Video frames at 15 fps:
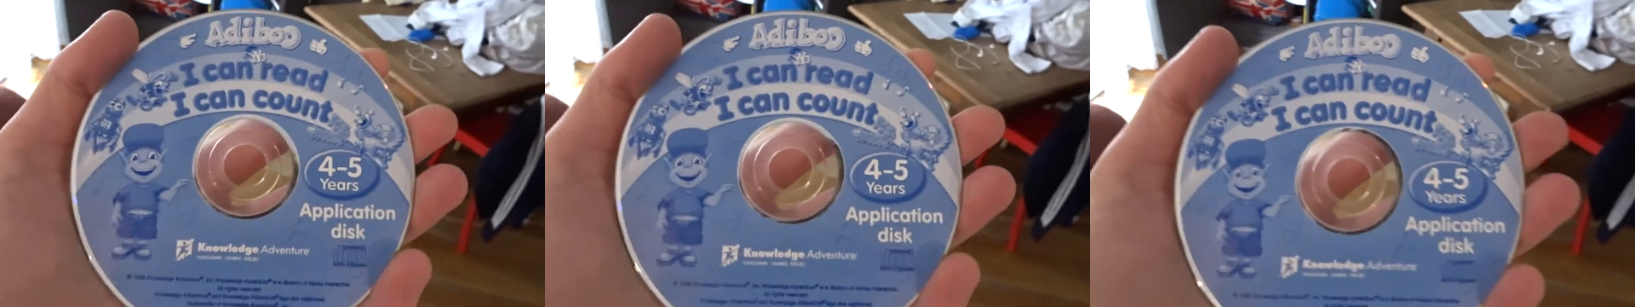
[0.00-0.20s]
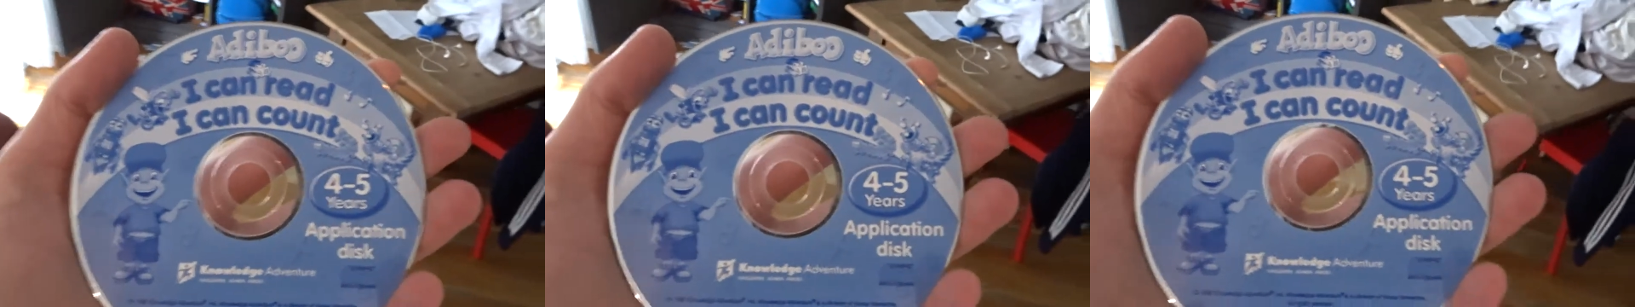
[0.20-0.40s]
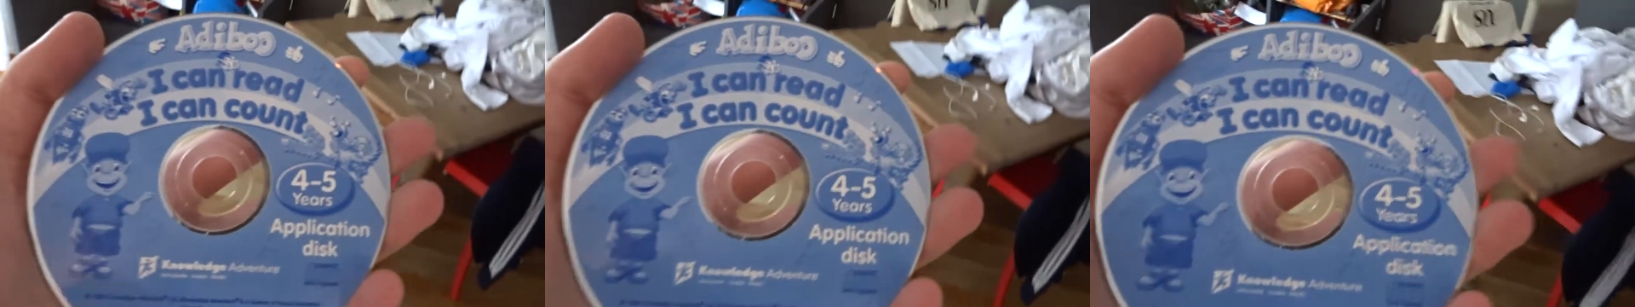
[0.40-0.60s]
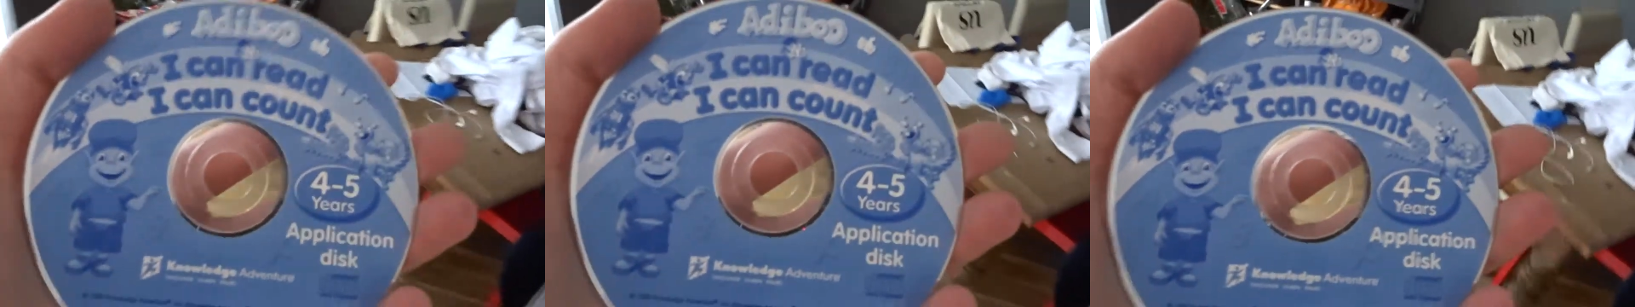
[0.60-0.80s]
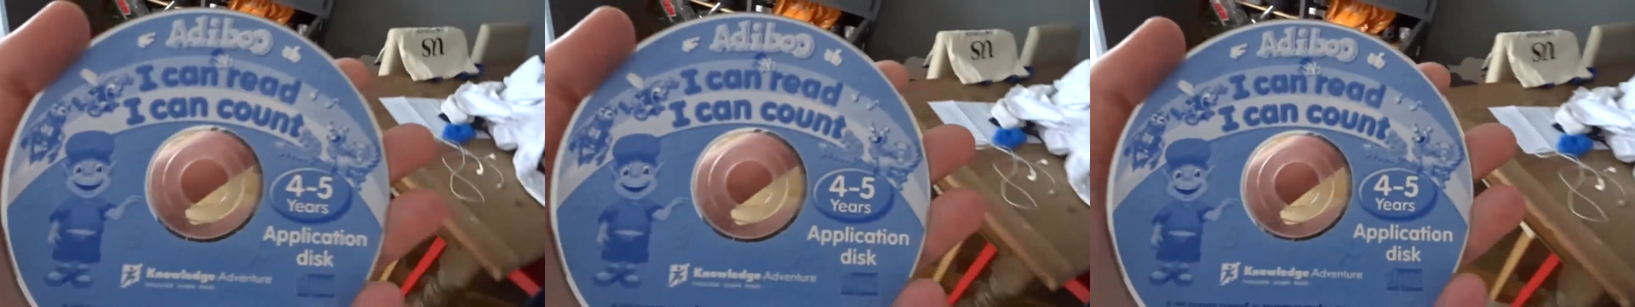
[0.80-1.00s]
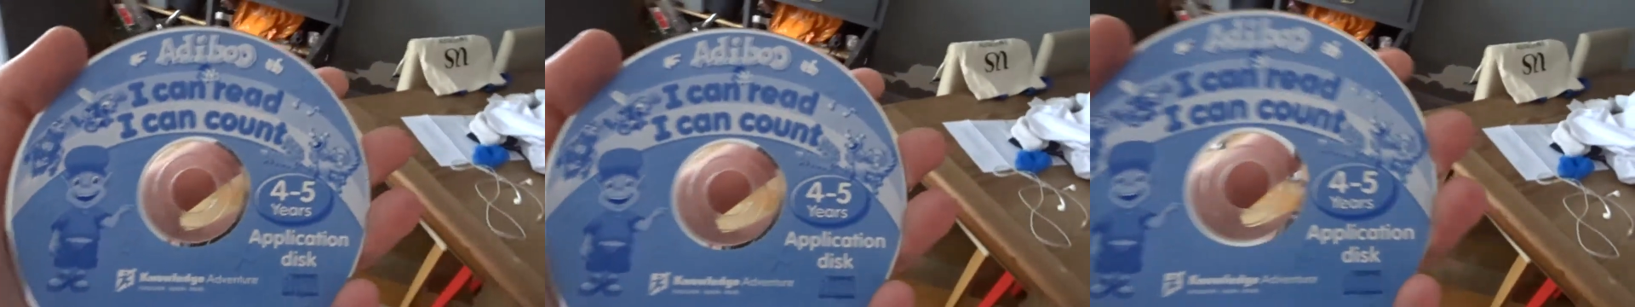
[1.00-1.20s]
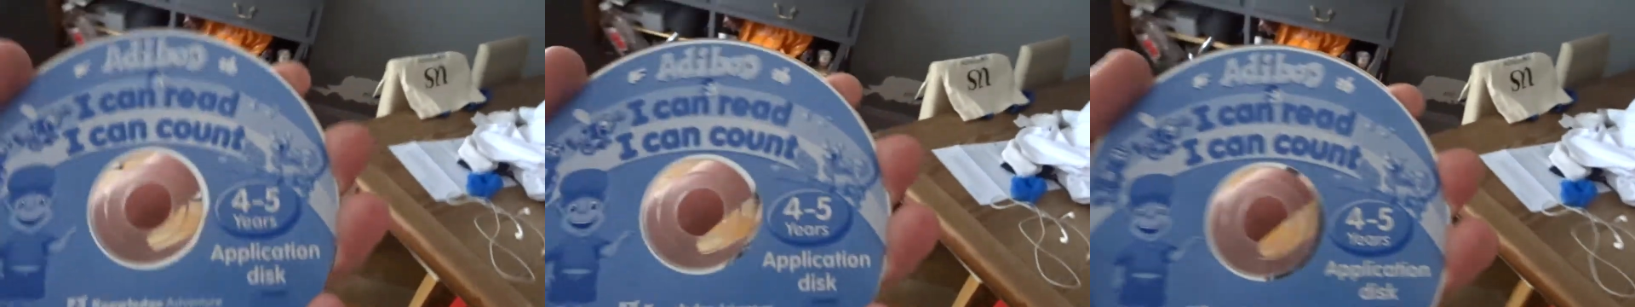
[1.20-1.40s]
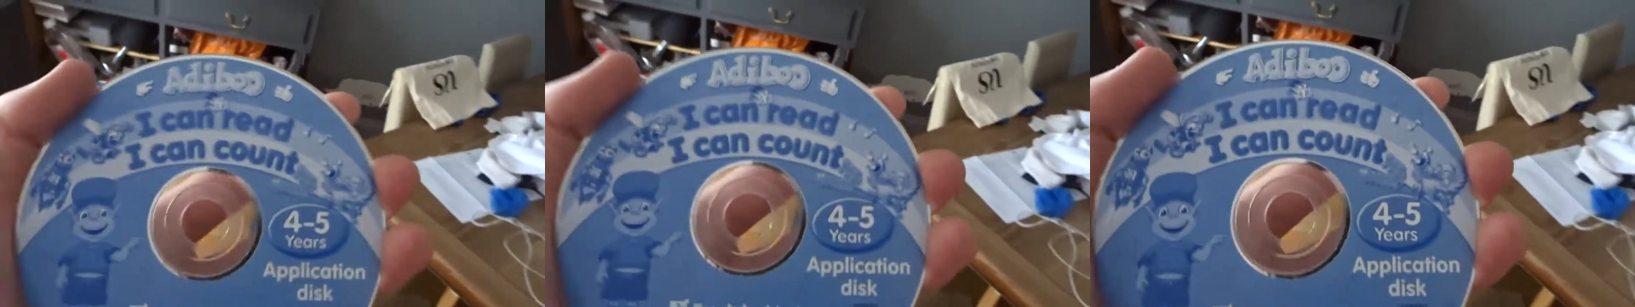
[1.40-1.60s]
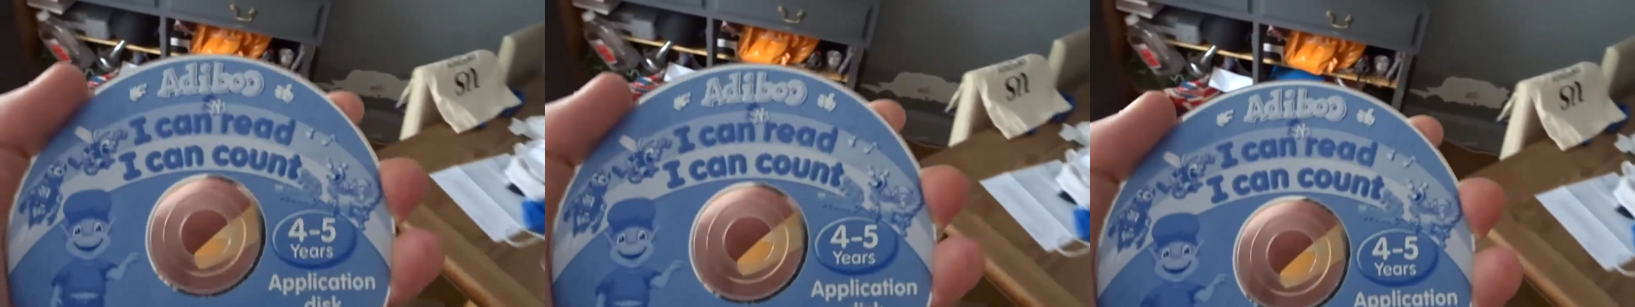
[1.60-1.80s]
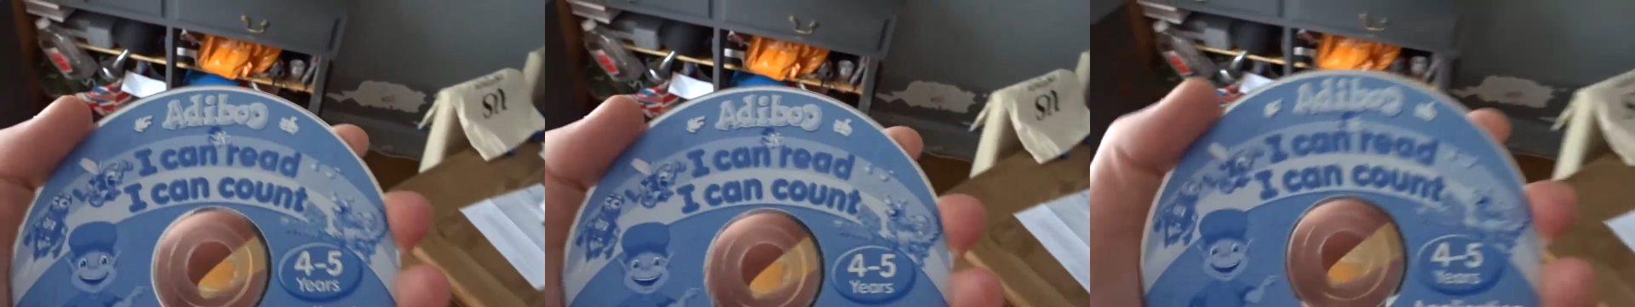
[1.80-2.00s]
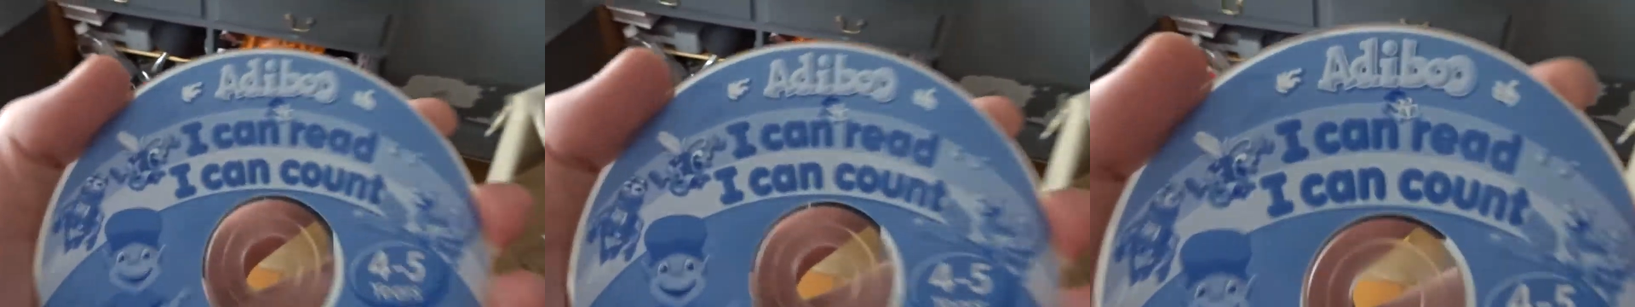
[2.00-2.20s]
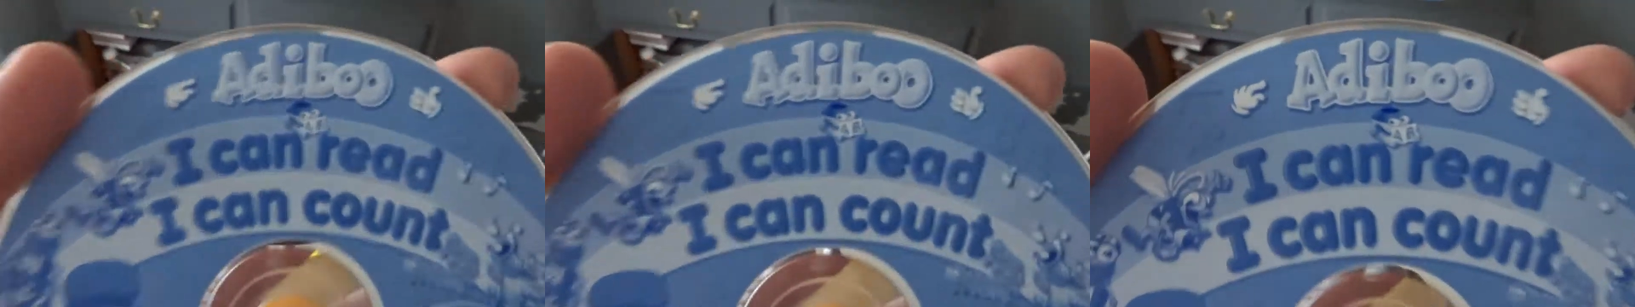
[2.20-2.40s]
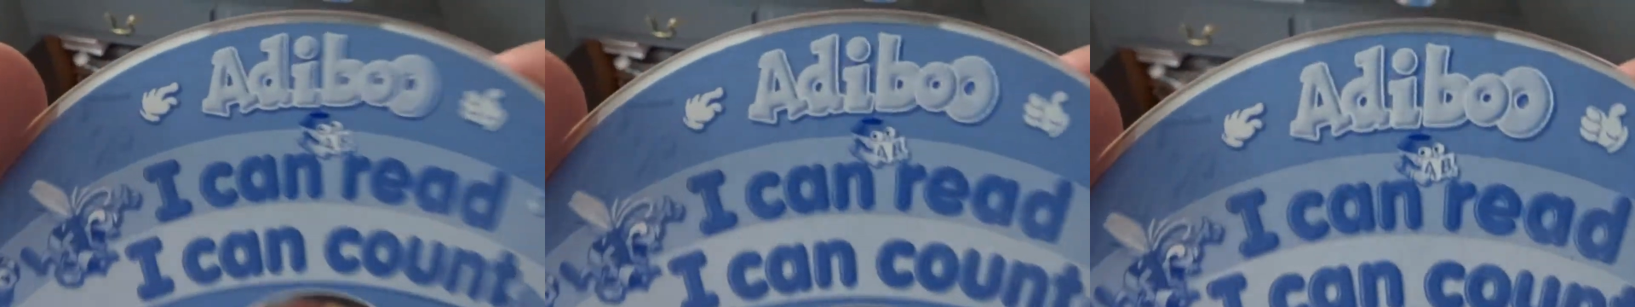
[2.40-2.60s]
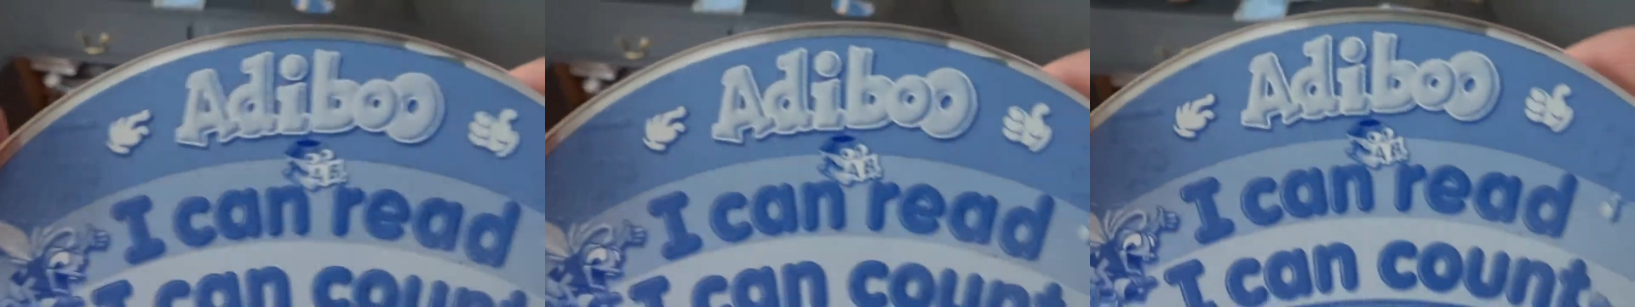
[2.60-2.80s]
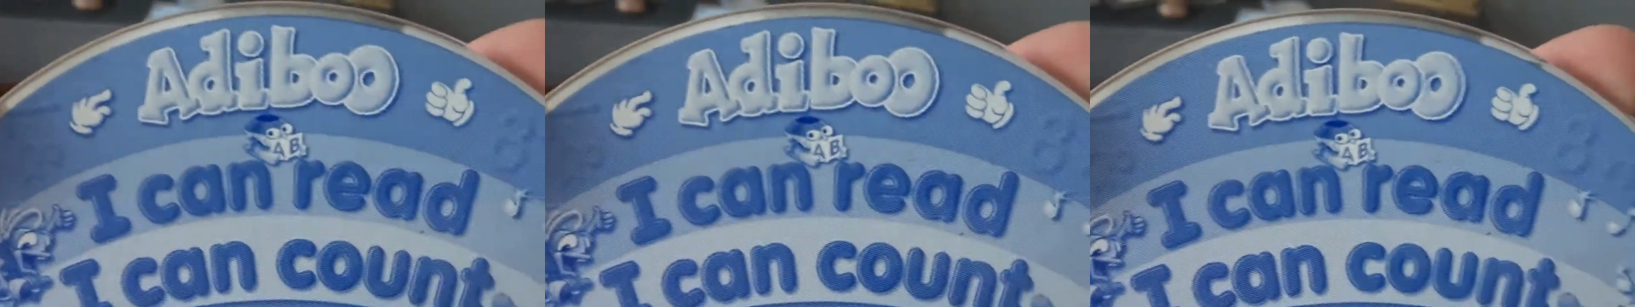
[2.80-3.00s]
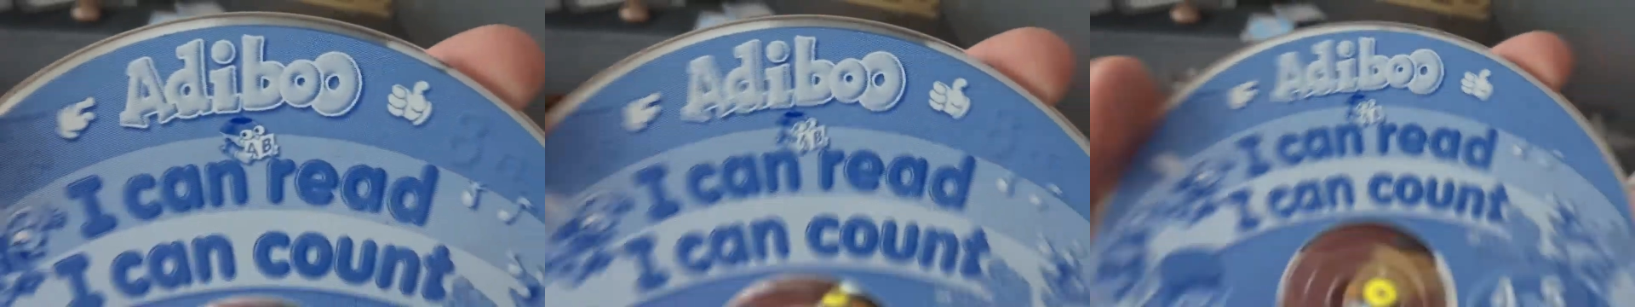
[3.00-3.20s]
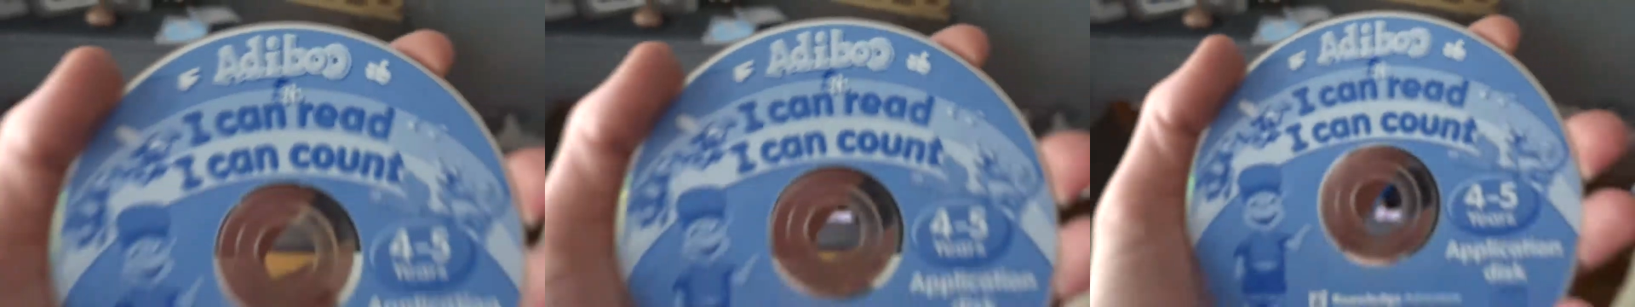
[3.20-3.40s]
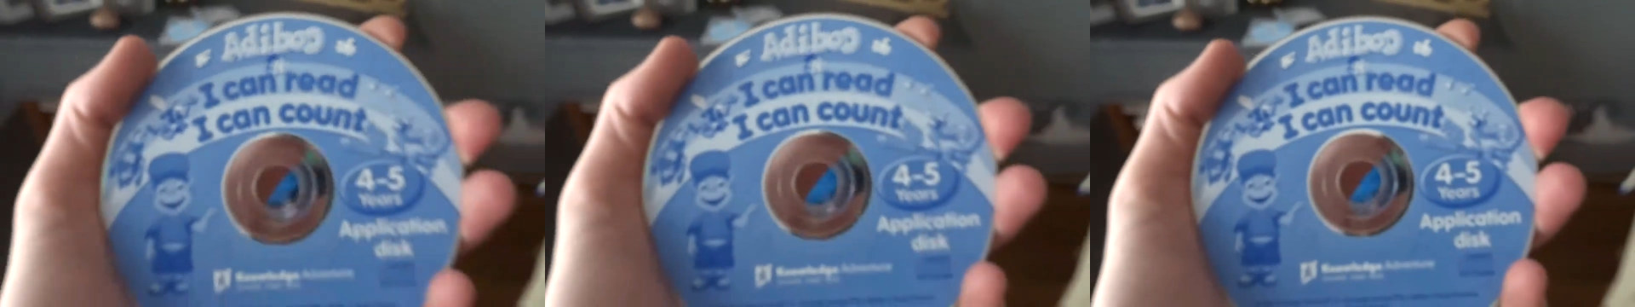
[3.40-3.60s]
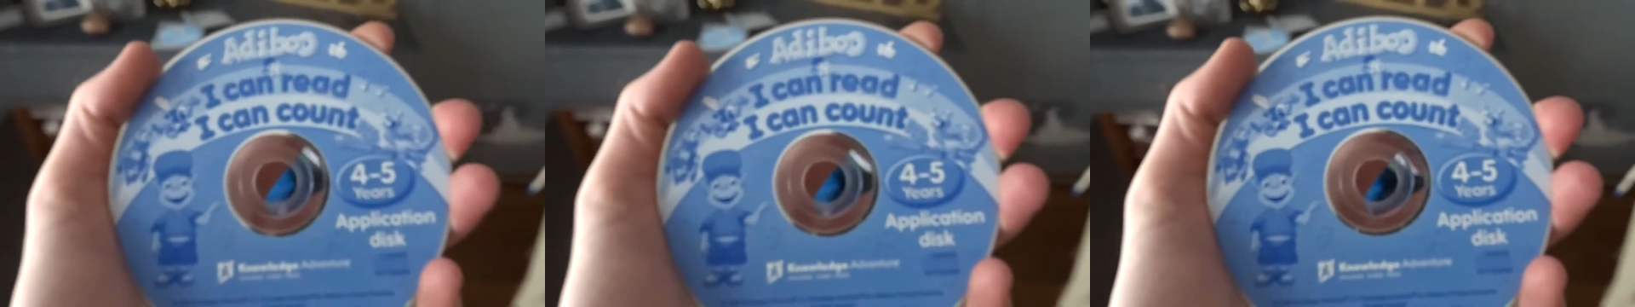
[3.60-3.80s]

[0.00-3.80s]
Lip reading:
[unreadable: no face in view]